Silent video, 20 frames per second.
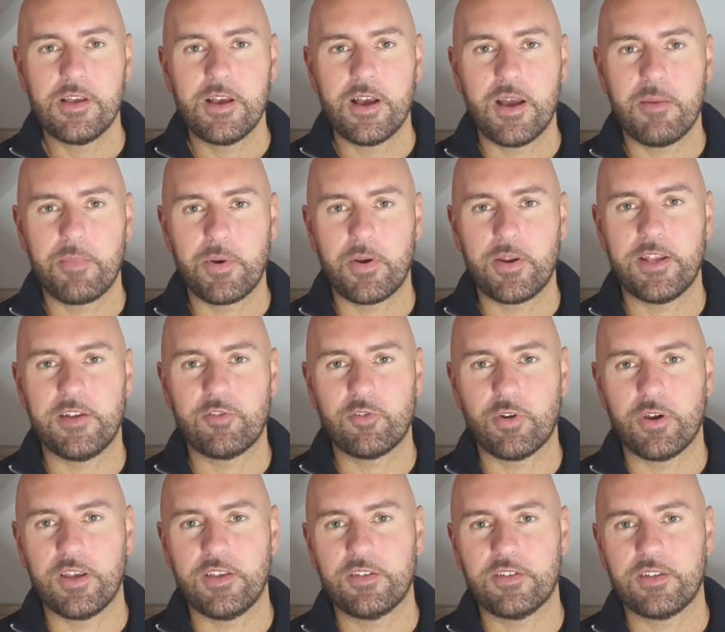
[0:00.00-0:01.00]
but it
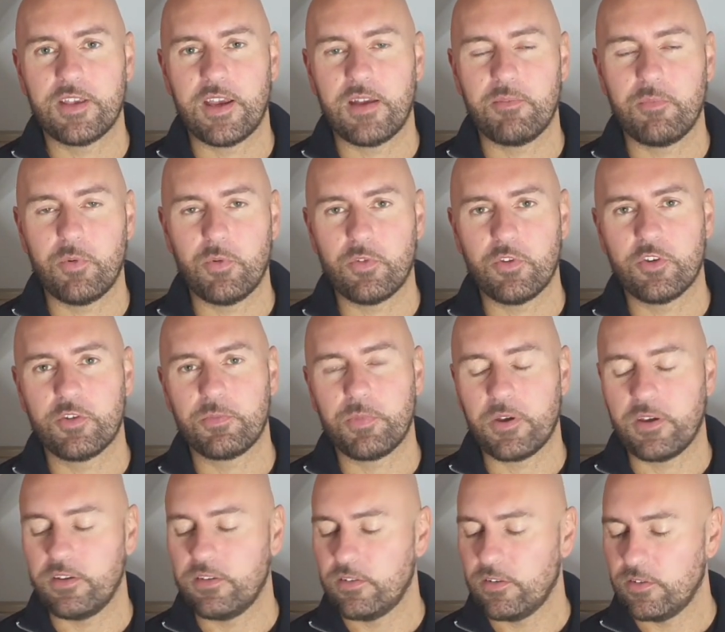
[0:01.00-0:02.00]
dries down more, the
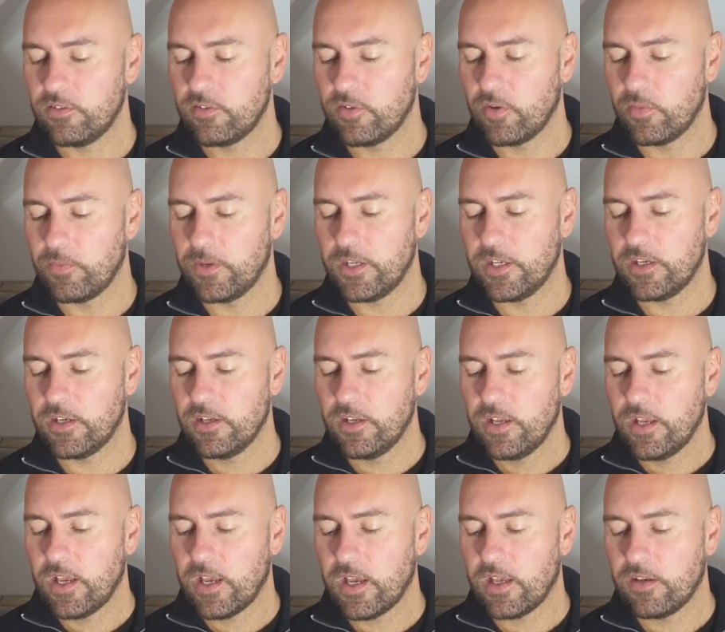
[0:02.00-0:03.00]
spices come in,
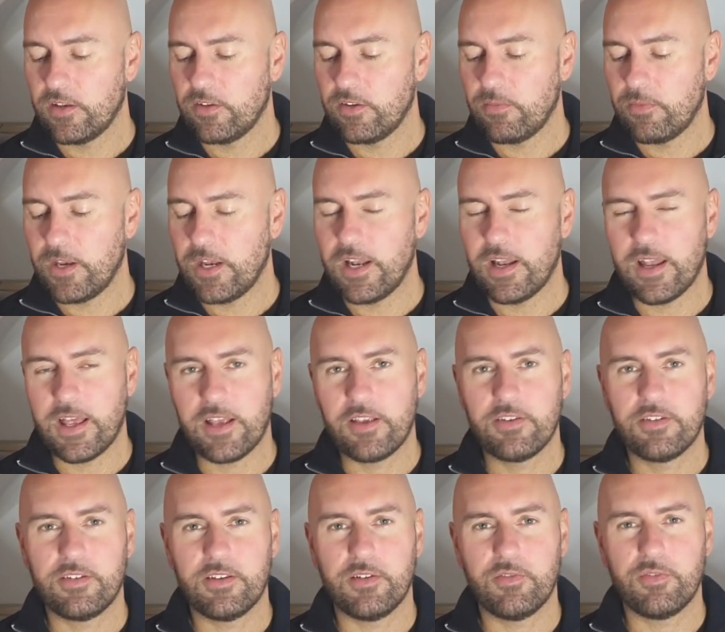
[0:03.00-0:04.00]
and it
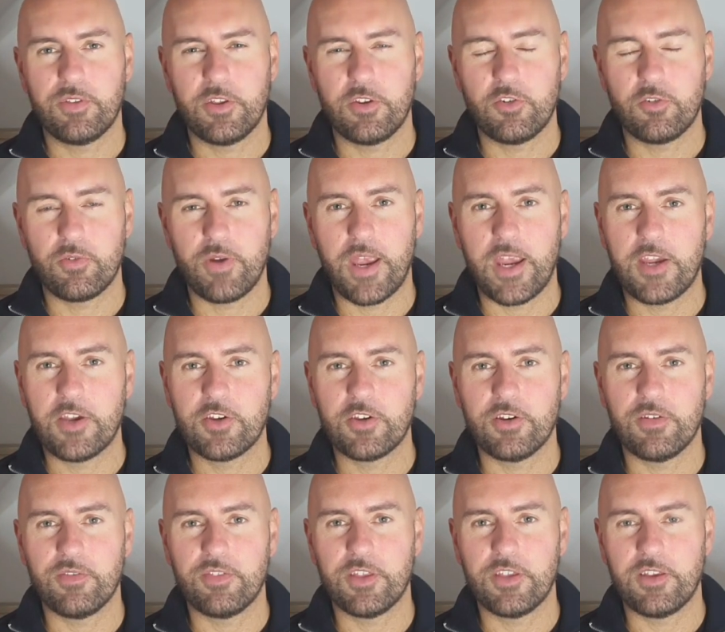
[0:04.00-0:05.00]
lasted for the duration
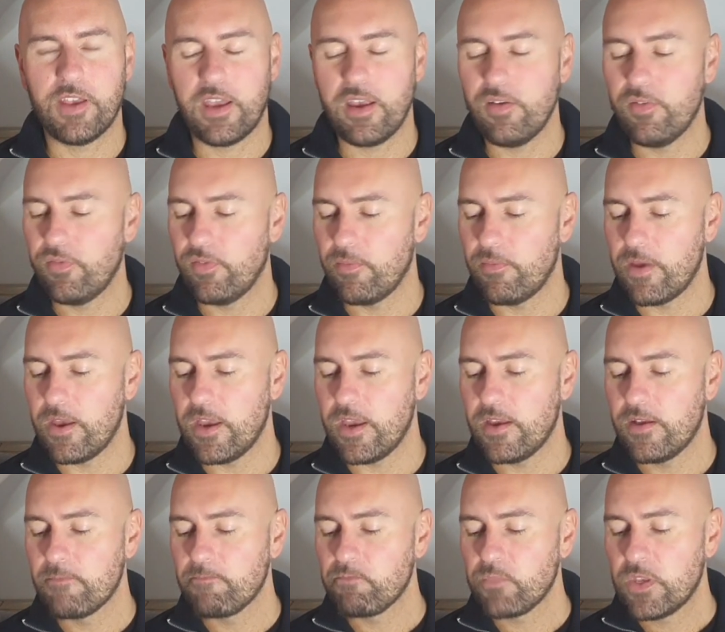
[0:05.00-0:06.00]
of the day for me.
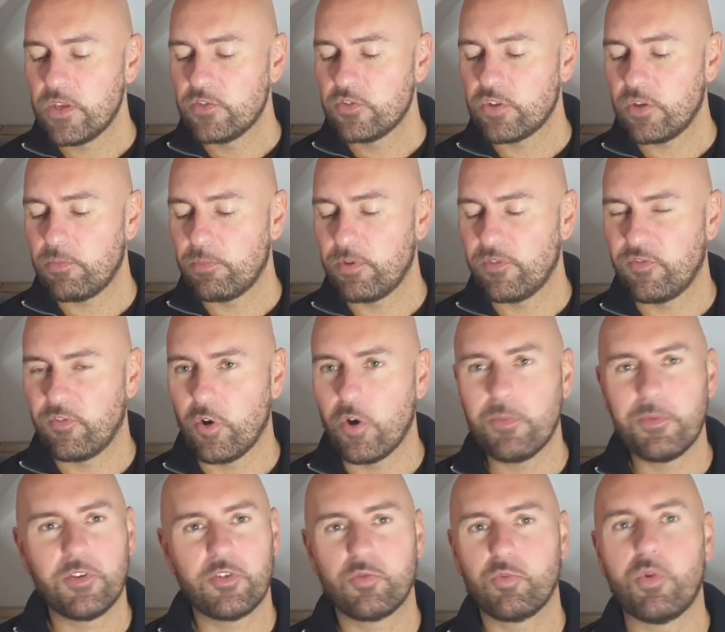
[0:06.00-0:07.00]
So
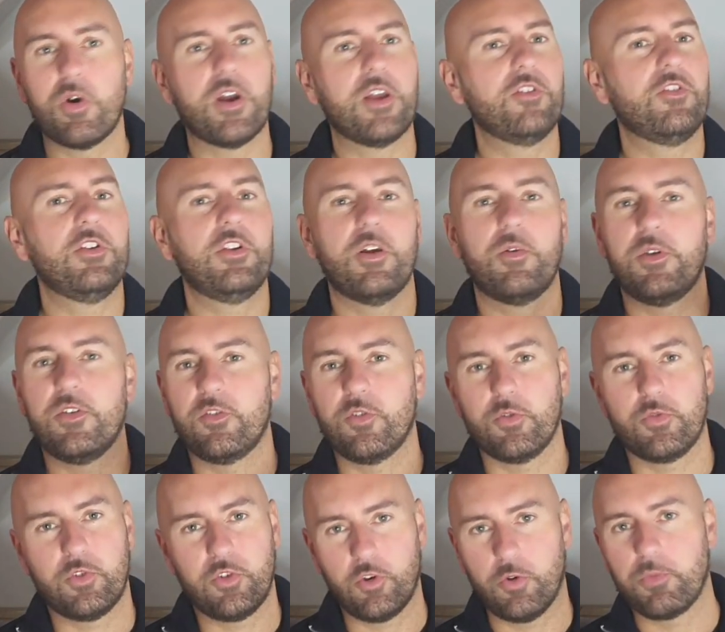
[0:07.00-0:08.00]
performance wise,
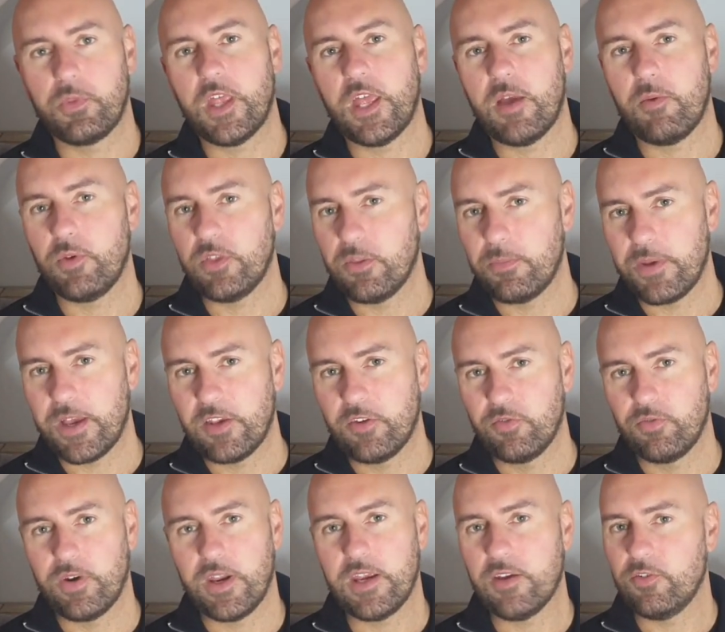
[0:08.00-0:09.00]
it's up there with the best
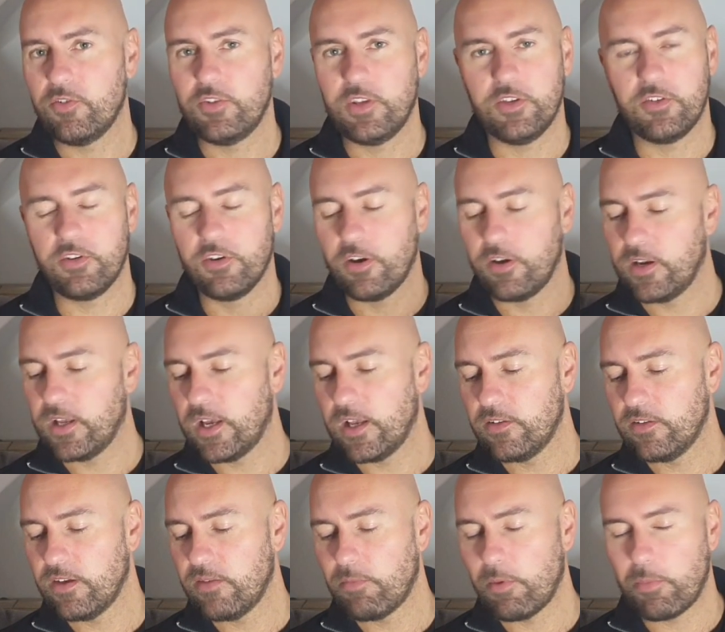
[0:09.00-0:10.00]
fragrances, a 9 out of
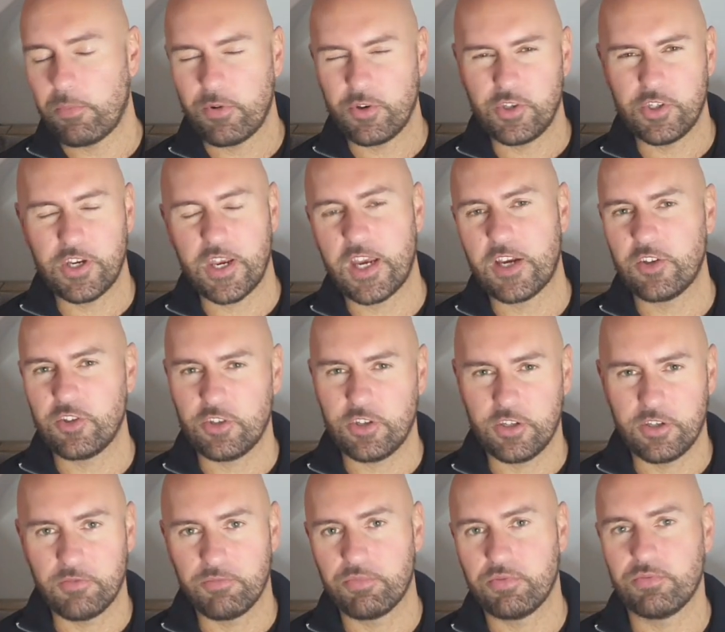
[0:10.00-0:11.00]
10, but
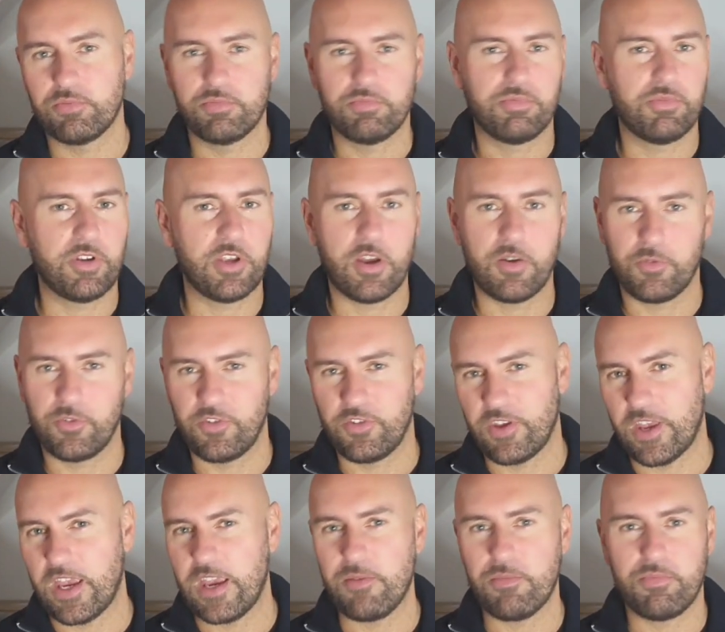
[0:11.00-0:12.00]
projection, I would
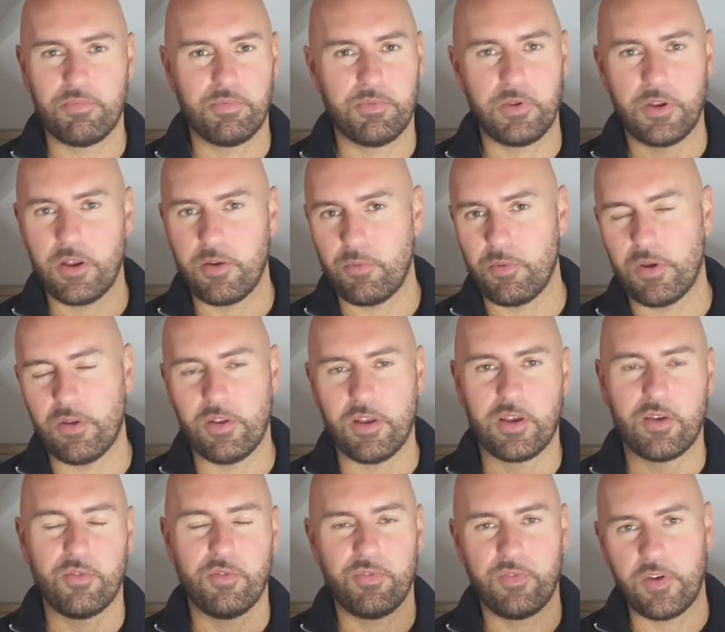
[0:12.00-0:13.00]
say,
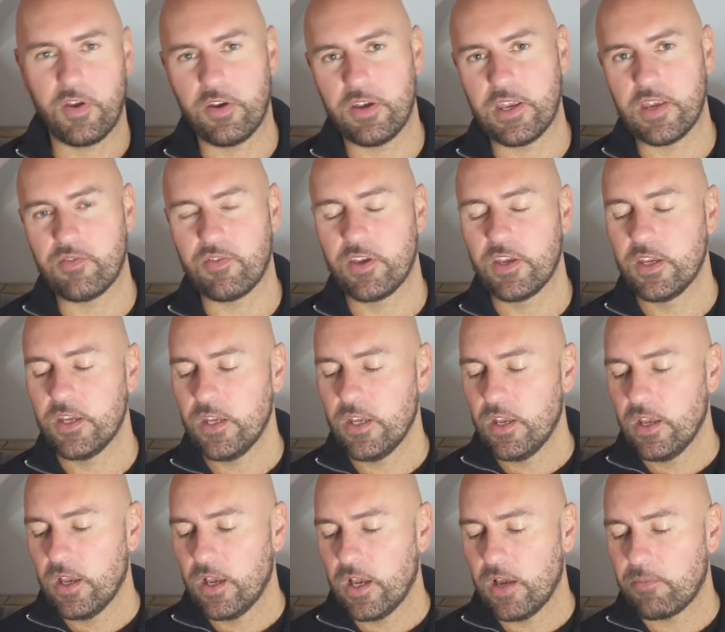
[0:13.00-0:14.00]
like a 5.
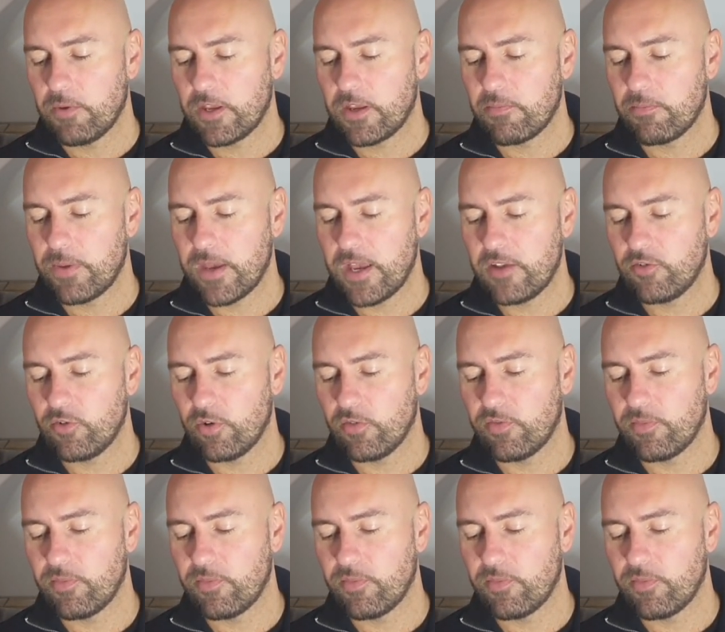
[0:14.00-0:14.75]
And compared to other